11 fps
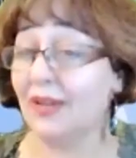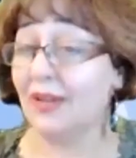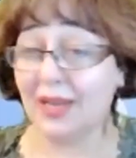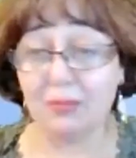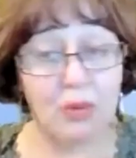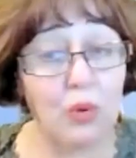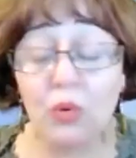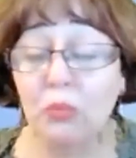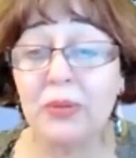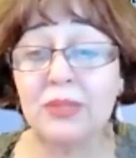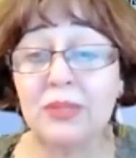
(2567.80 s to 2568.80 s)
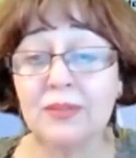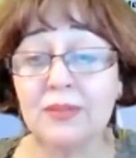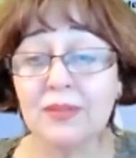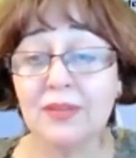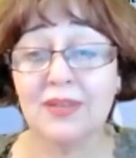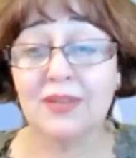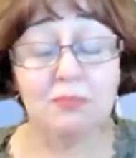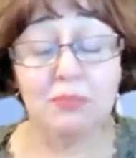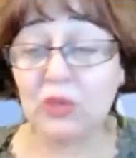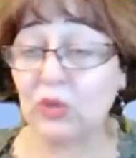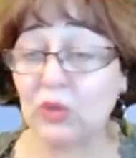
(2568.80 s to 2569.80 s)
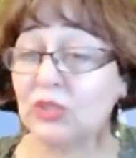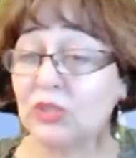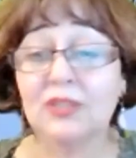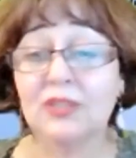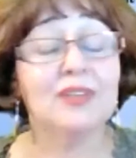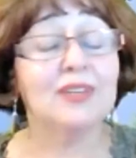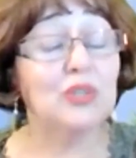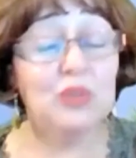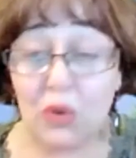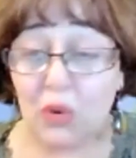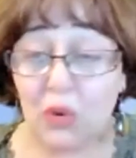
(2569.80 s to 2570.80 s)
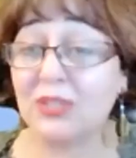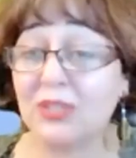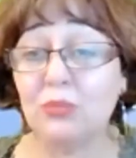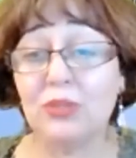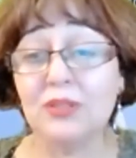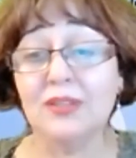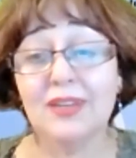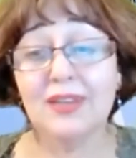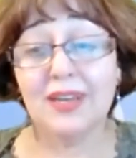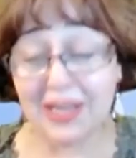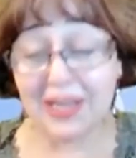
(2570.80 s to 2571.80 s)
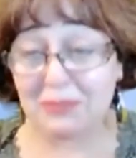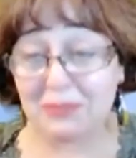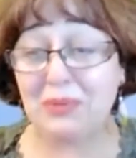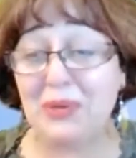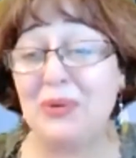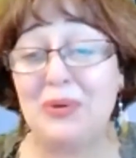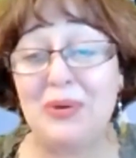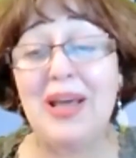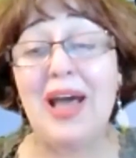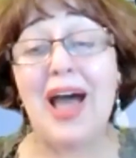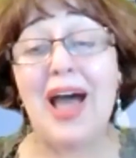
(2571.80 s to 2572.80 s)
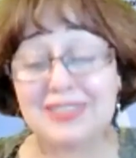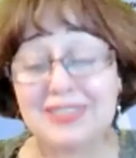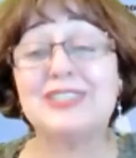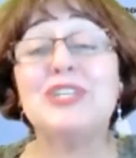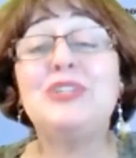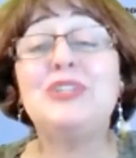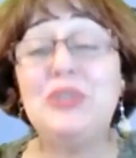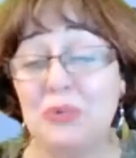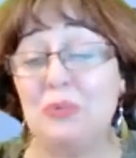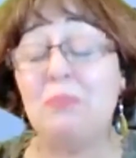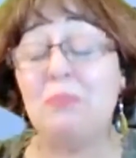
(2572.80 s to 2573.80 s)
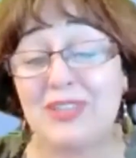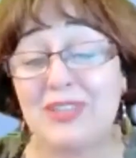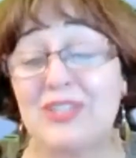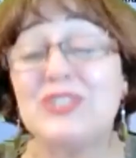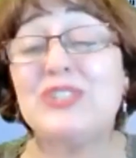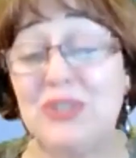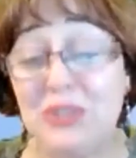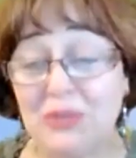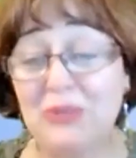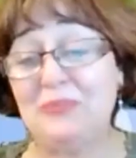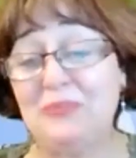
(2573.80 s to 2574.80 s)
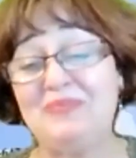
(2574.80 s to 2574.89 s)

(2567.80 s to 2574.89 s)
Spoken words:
I'm open, because nobody will help you other than you, better than you.